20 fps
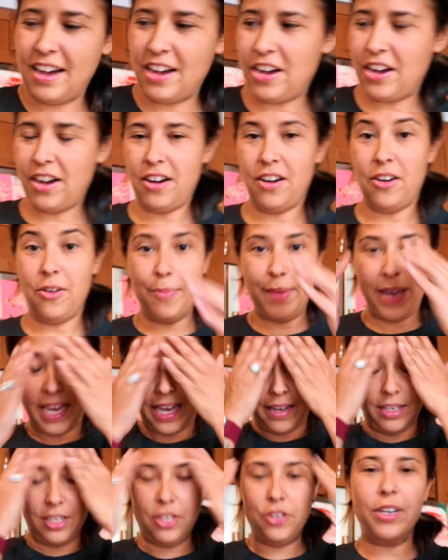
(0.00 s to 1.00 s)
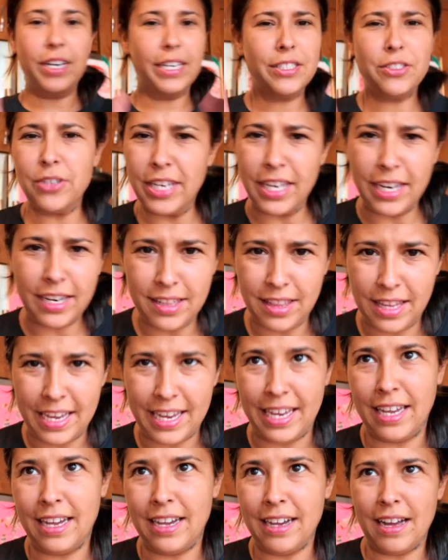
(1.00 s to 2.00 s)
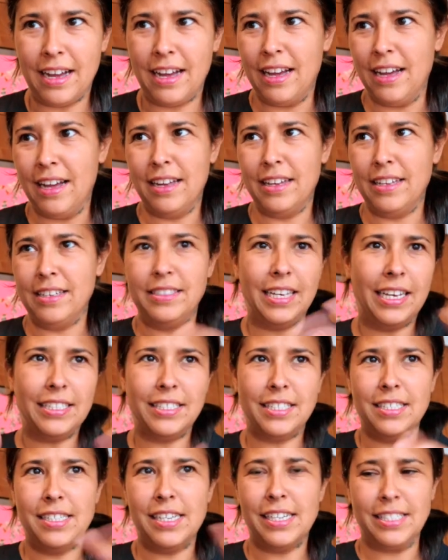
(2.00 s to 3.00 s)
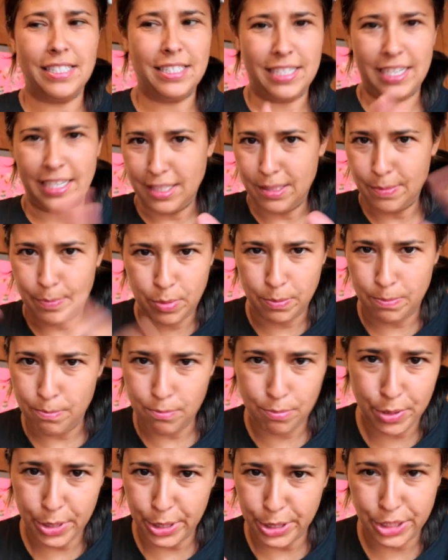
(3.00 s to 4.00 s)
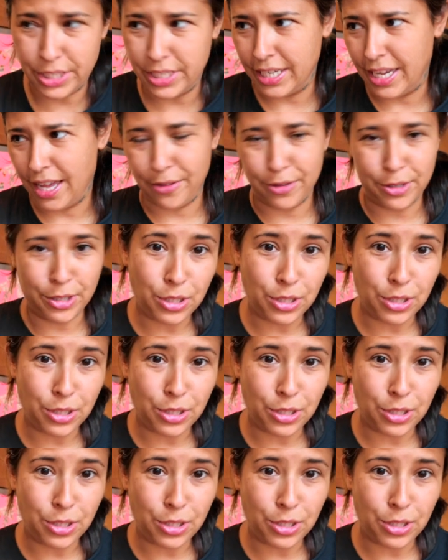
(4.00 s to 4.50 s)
Oh man, you guys are getting like days and days and days pushed together.